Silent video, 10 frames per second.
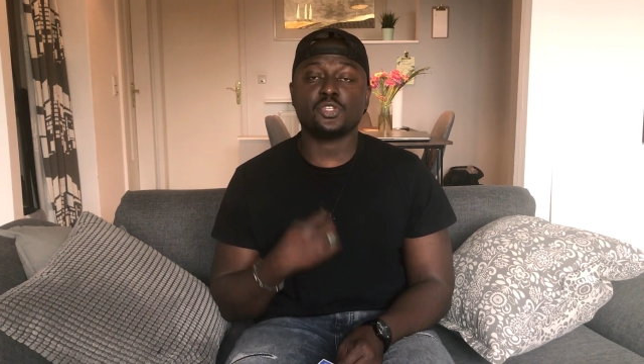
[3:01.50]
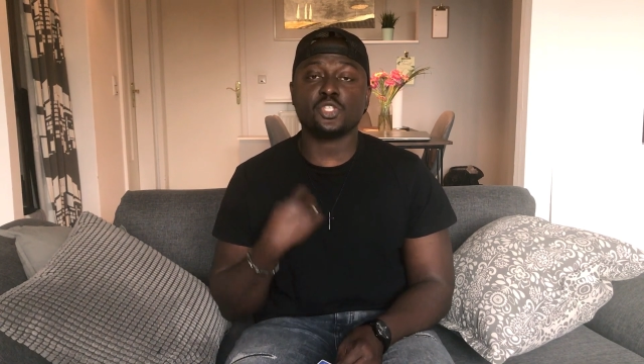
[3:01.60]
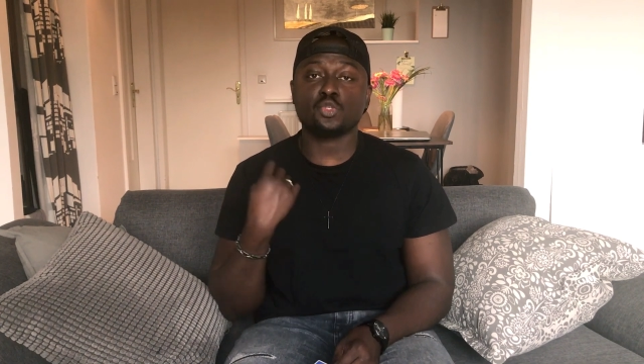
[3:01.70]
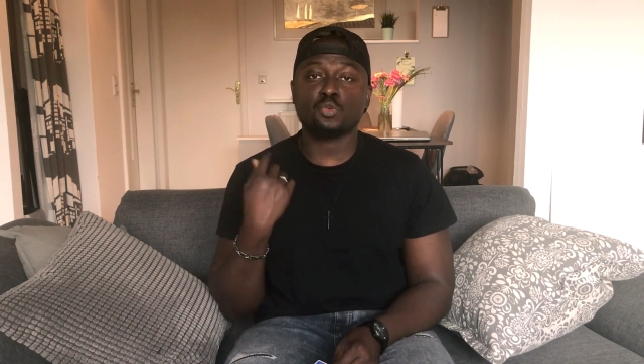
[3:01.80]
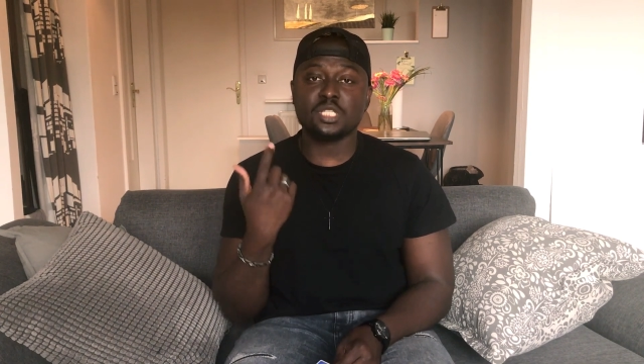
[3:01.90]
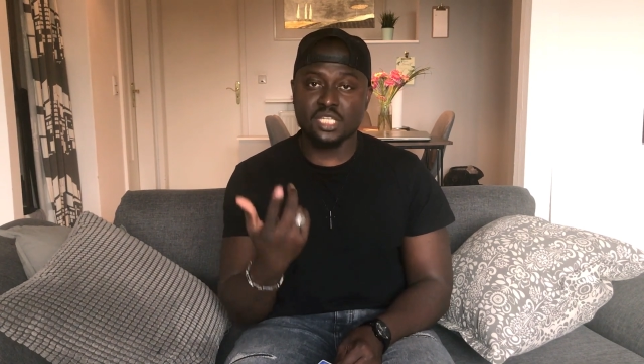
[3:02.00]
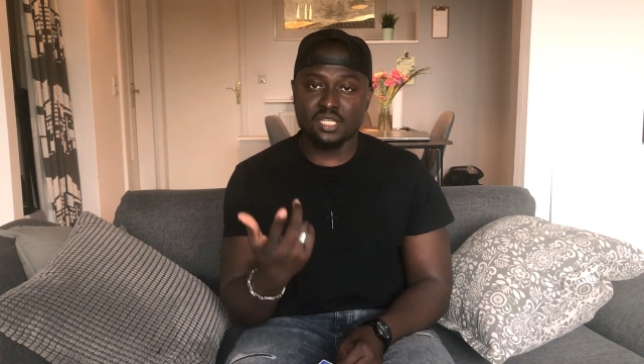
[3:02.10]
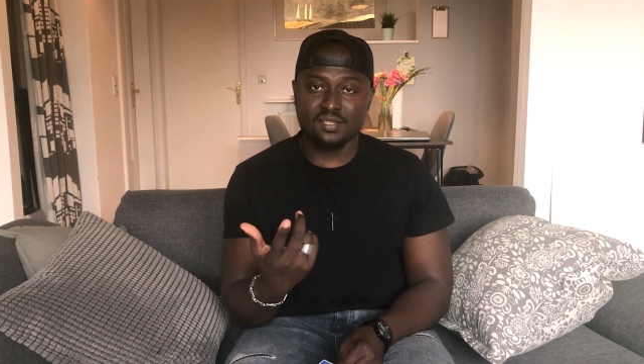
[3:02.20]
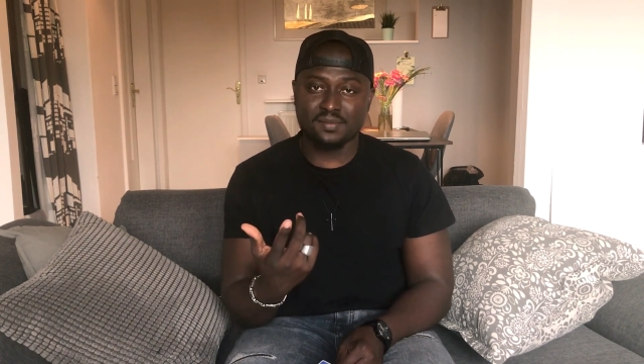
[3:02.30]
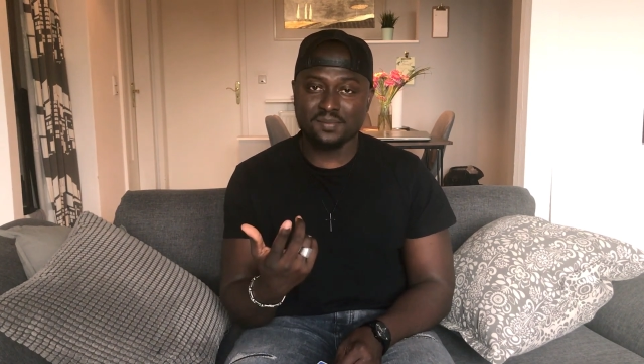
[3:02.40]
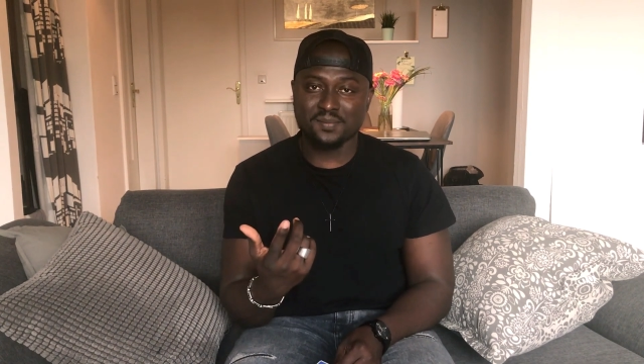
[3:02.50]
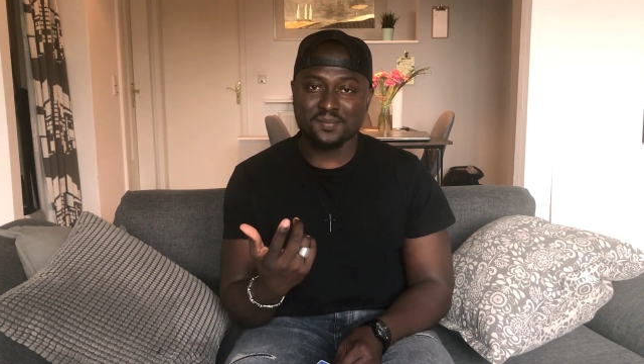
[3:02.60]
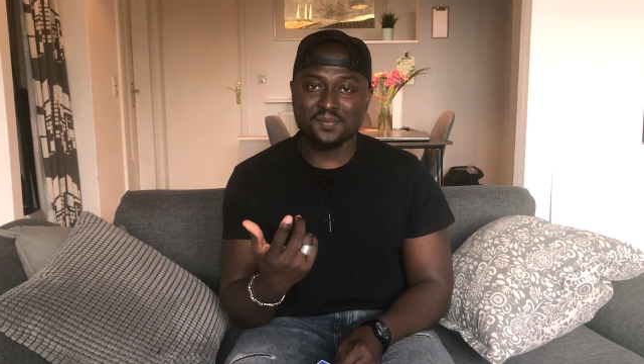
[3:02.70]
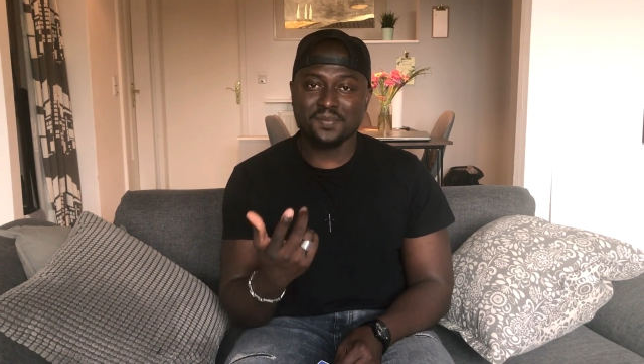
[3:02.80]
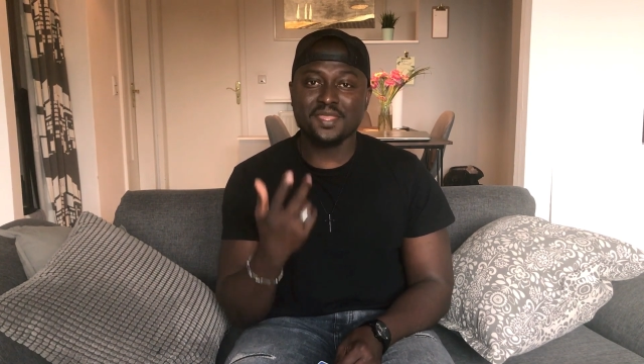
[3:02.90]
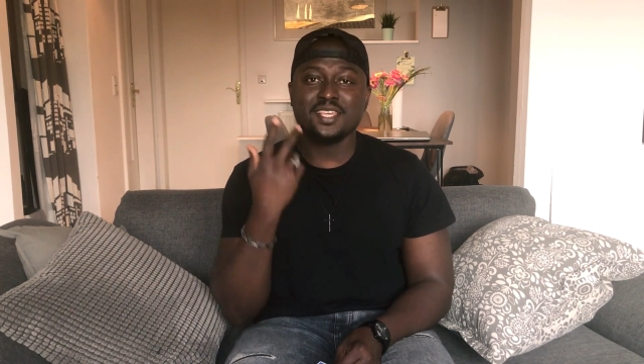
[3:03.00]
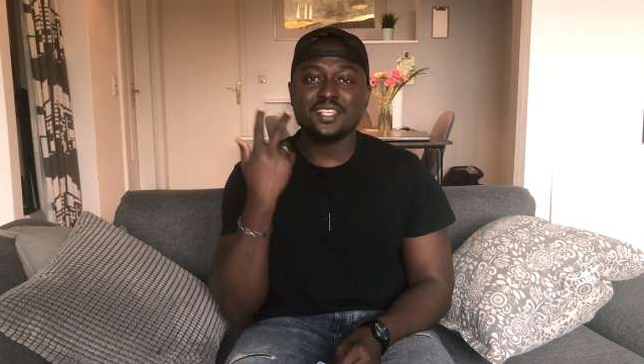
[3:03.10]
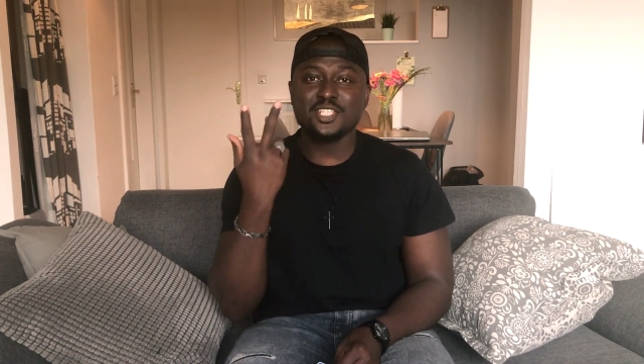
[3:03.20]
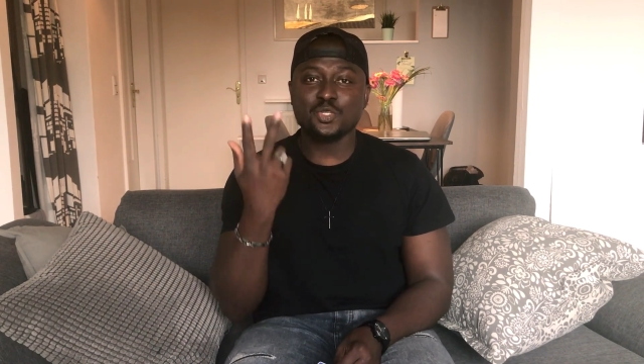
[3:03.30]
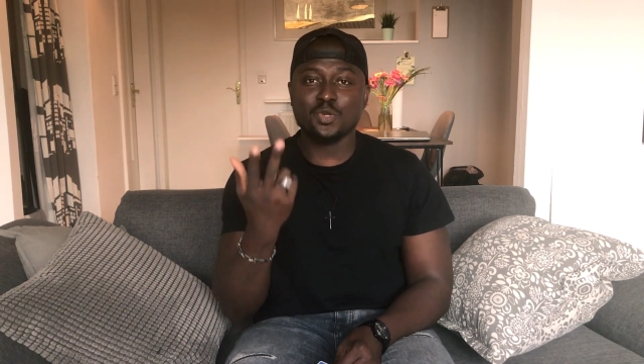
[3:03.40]
just switching
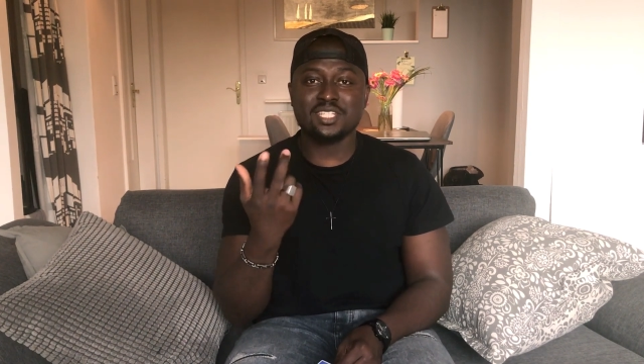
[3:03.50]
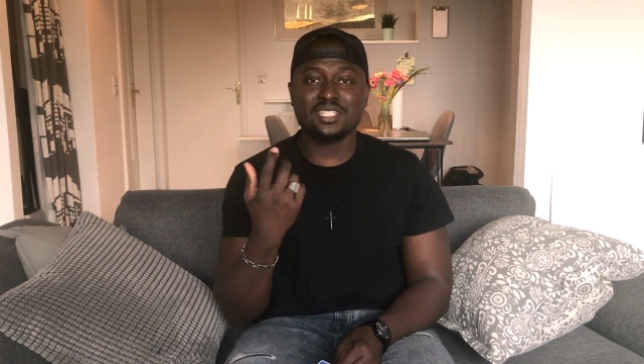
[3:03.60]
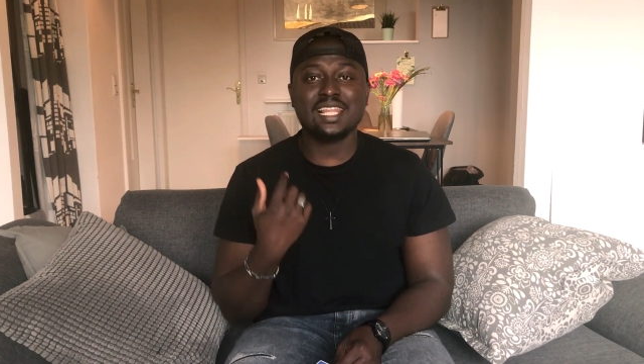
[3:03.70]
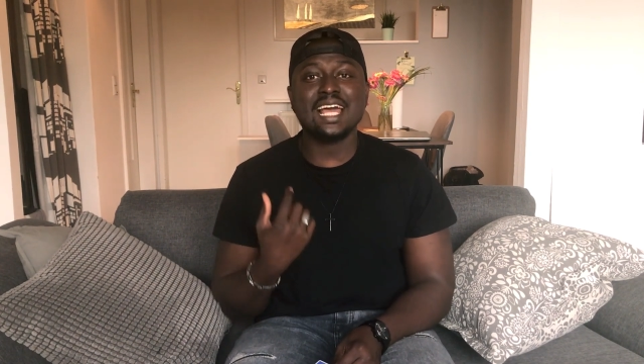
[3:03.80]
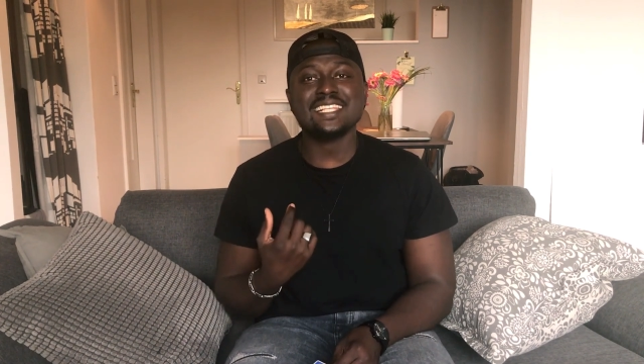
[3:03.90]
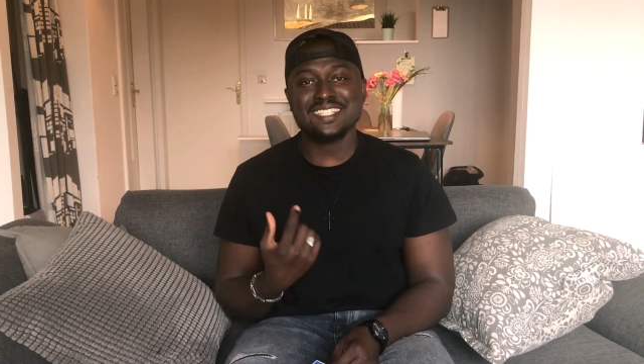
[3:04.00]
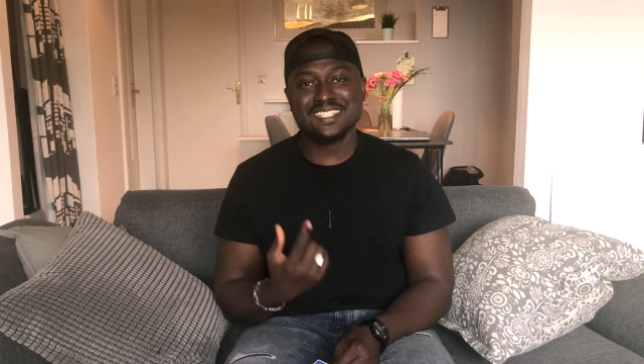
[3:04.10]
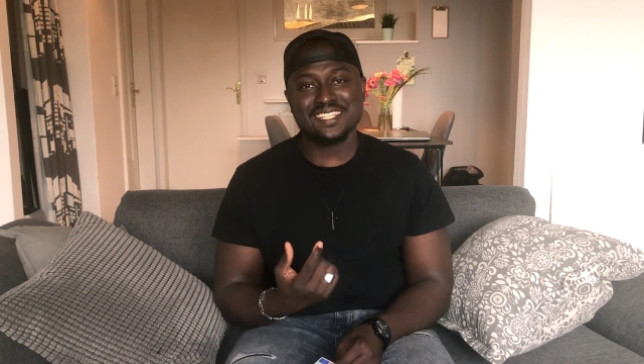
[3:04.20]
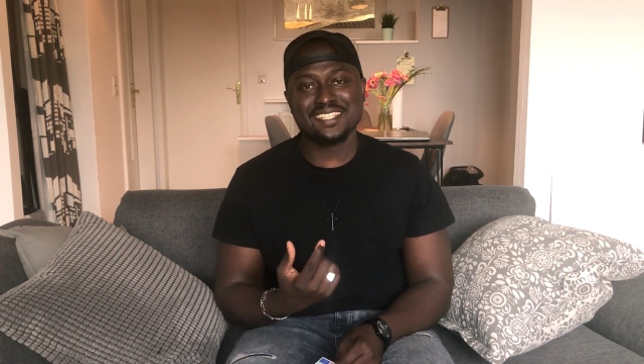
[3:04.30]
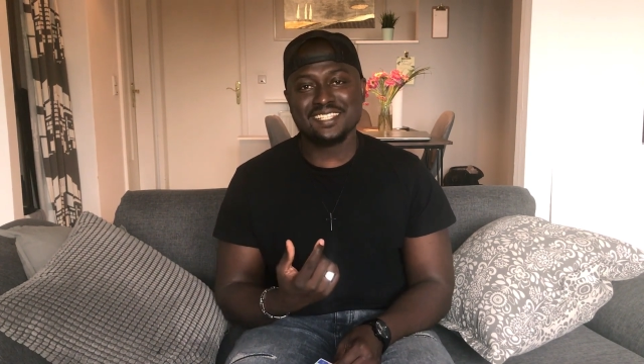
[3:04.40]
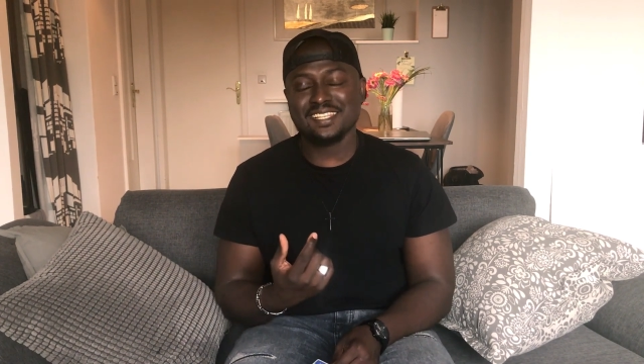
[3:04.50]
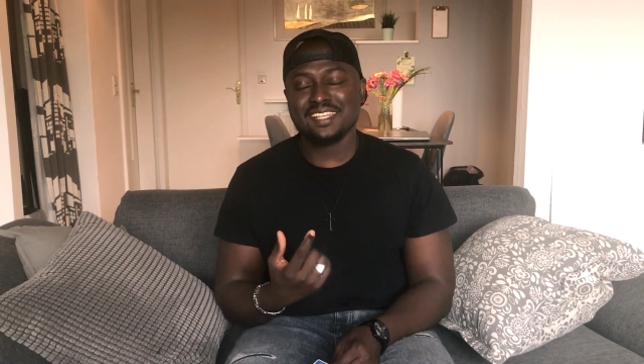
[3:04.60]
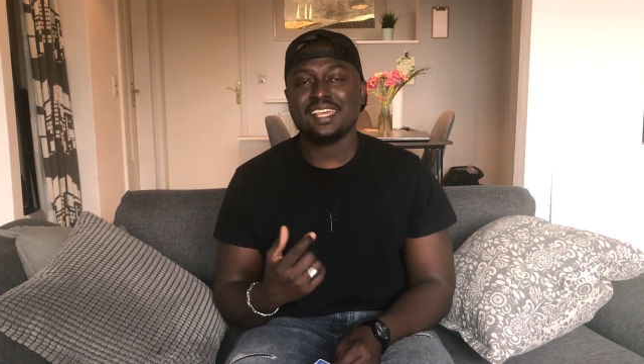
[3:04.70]
the licenses.